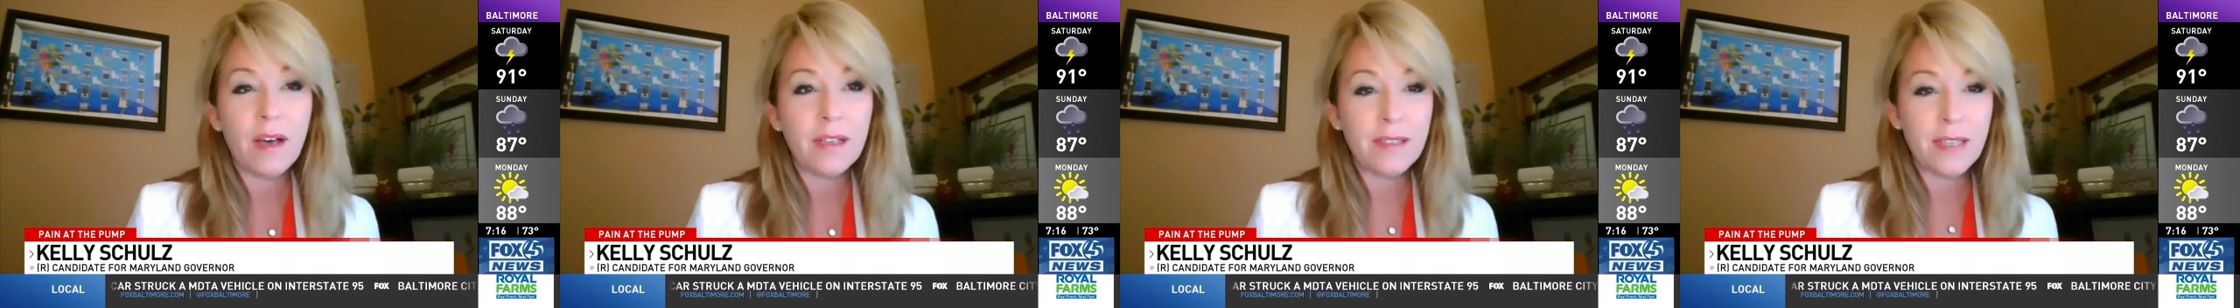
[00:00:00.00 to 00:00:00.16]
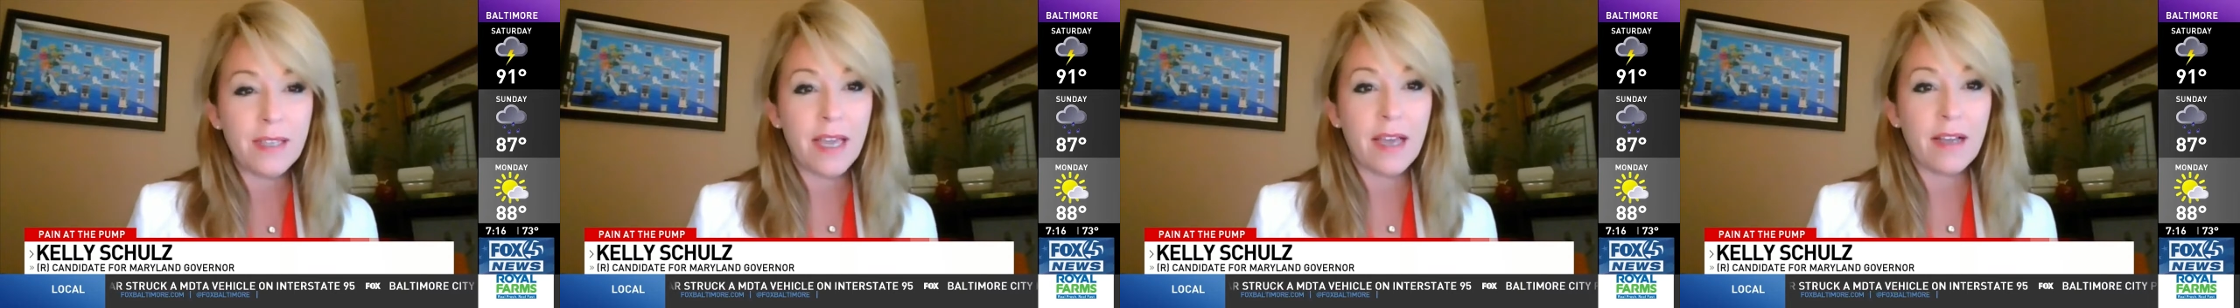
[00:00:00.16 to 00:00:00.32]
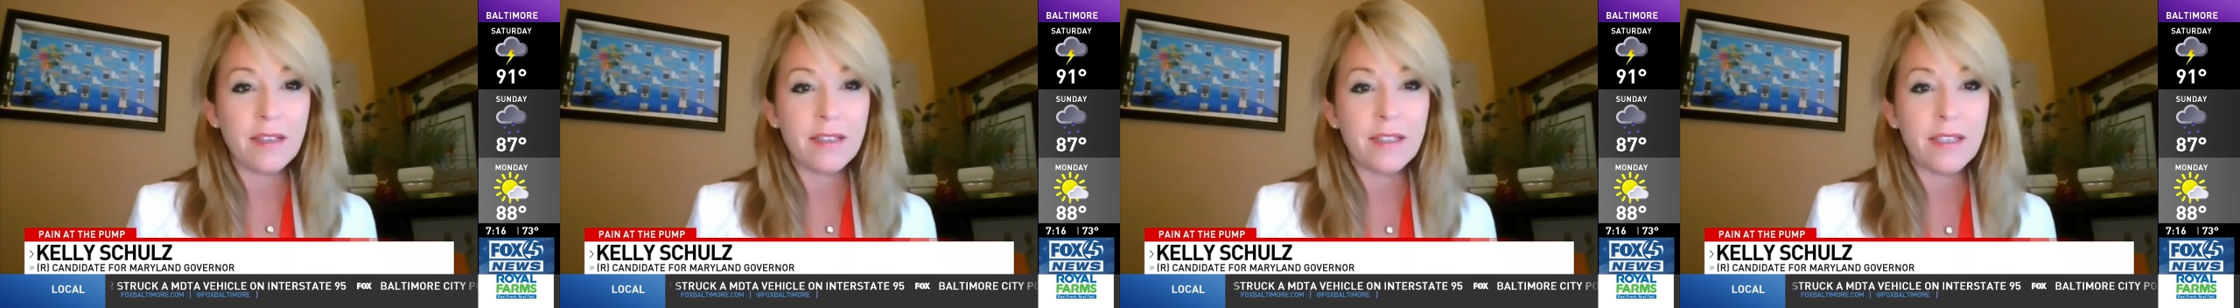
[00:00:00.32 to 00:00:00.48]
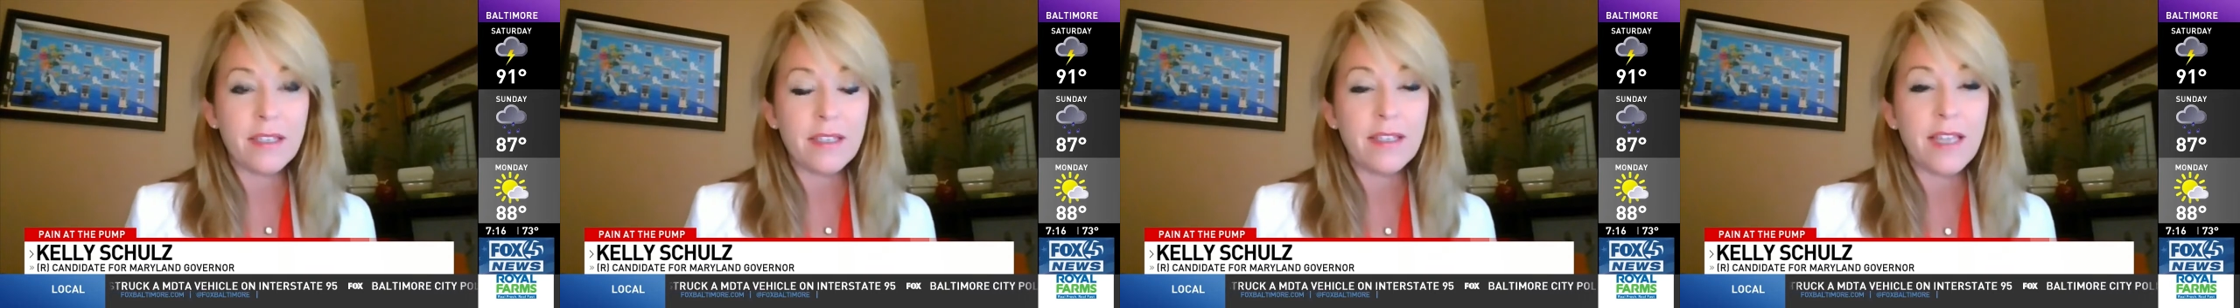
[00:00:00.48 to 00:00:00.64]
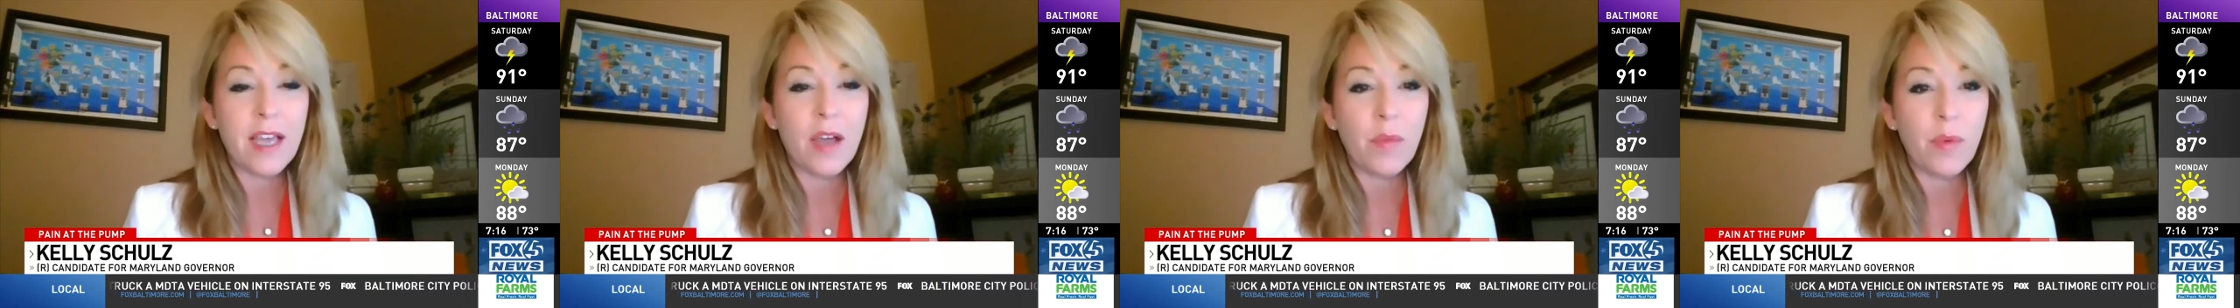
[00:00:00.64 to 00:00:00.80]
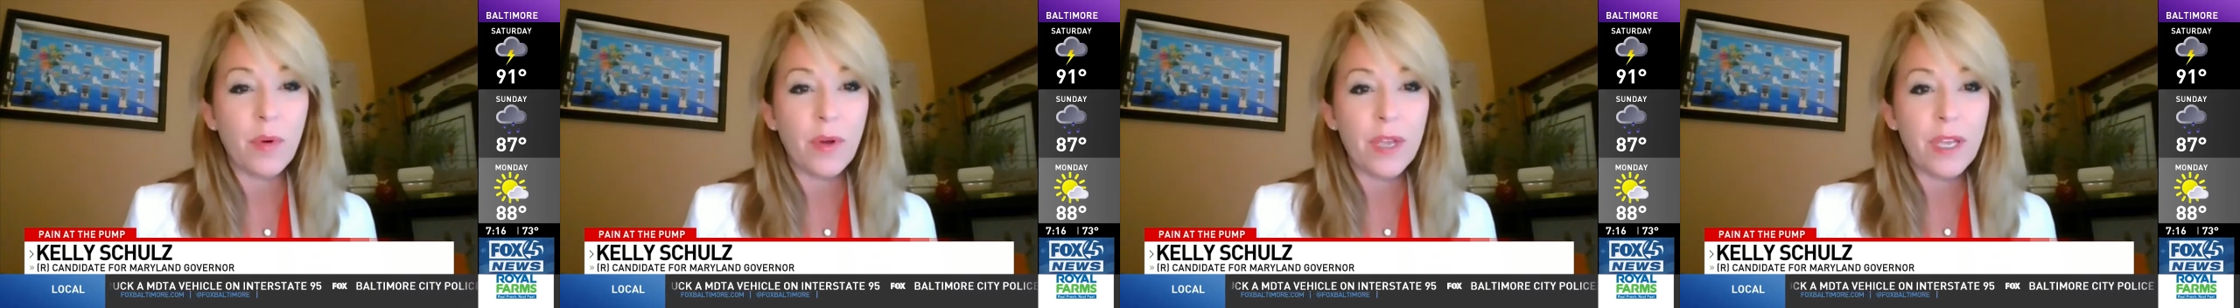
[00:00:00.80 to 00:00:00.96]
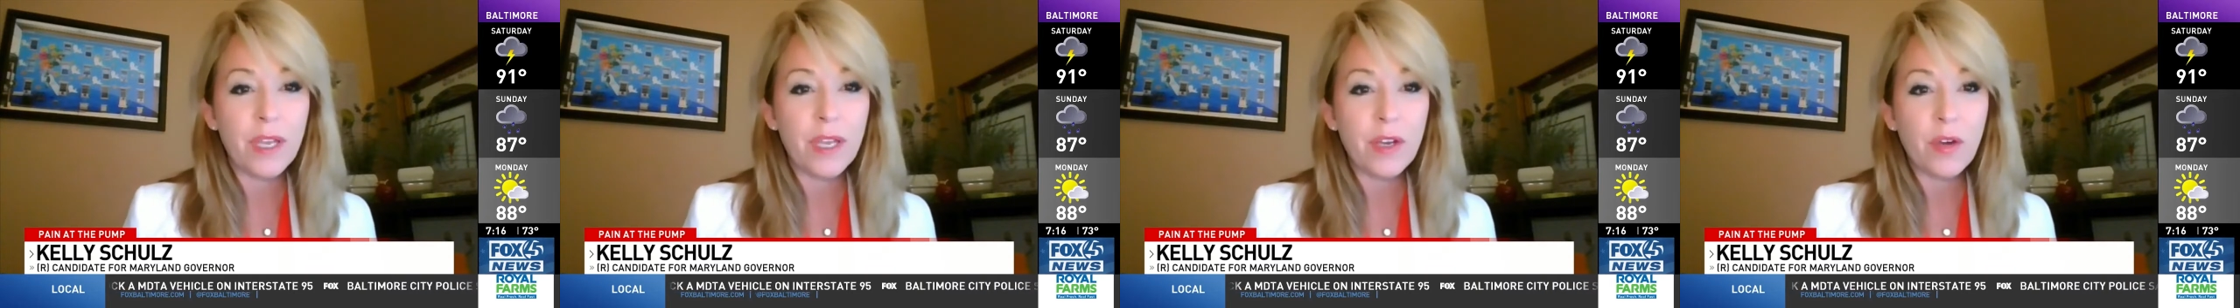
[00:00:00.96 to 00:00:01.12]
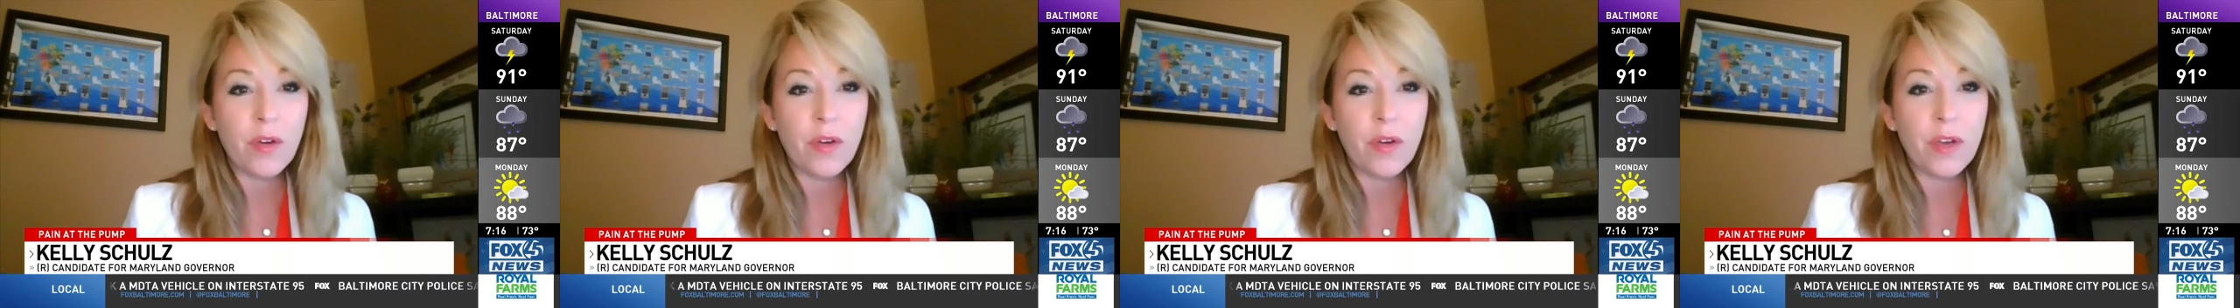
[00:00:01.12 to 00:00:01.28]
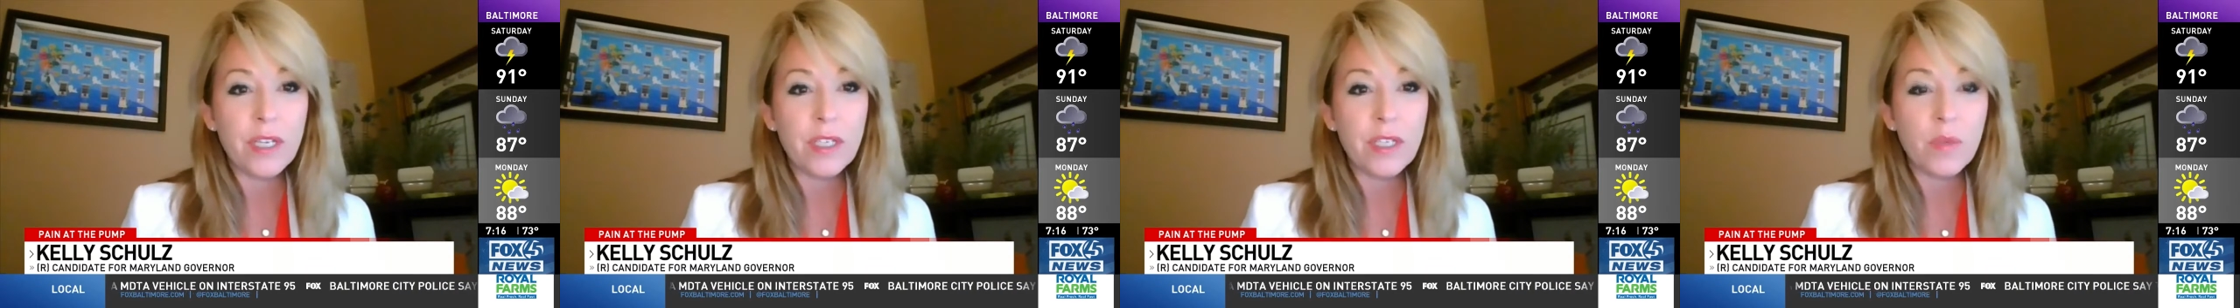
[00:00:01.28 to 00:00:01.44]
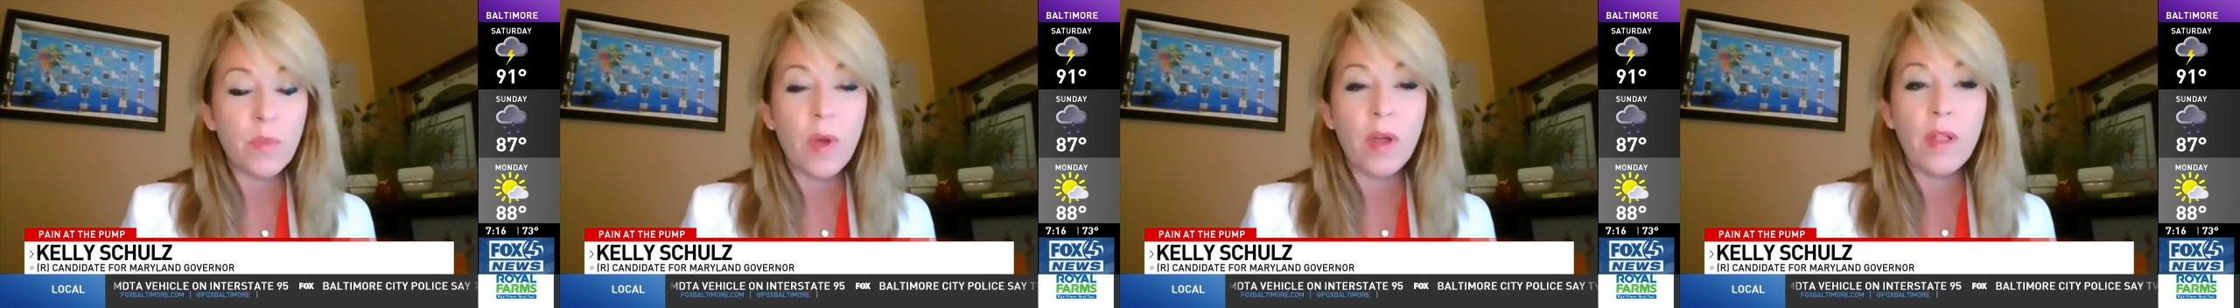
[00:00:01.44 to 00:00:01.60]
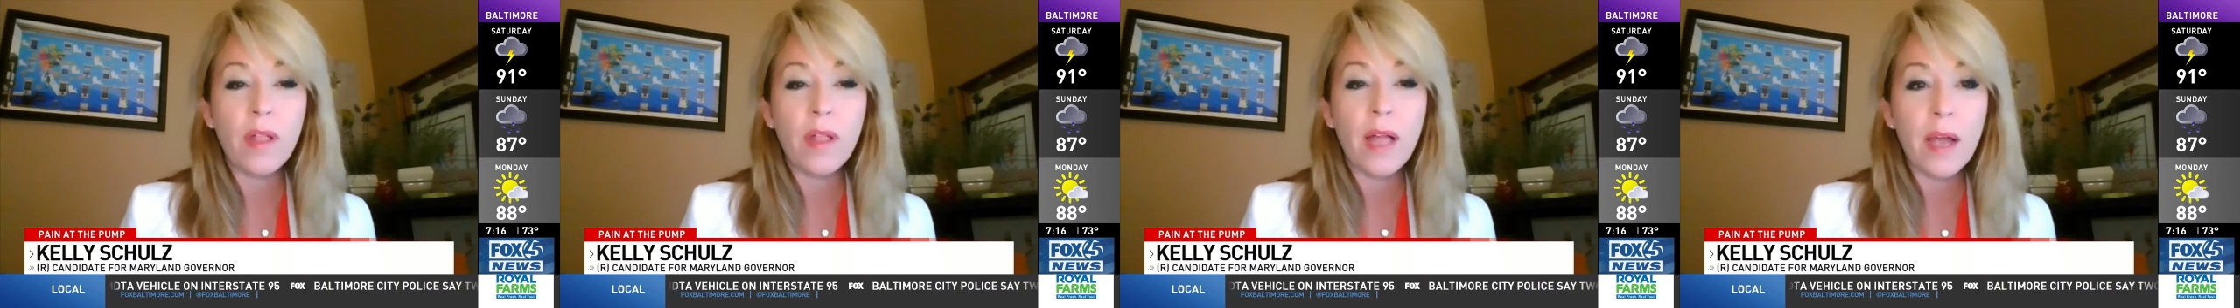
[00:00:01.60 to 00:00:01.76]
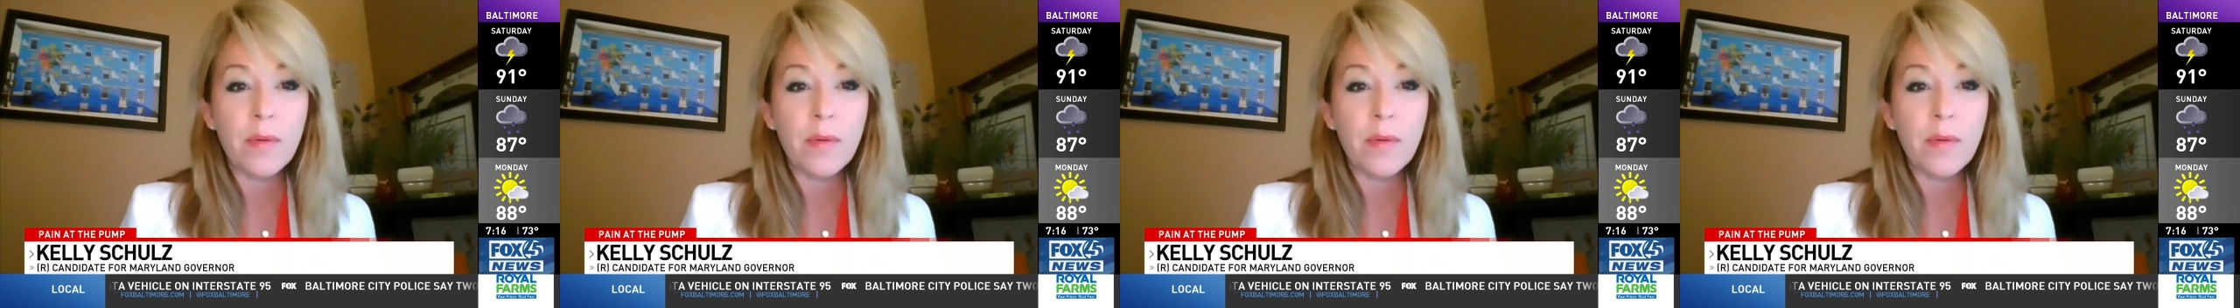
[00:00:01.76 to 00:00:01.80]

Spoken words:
taxes that were increased while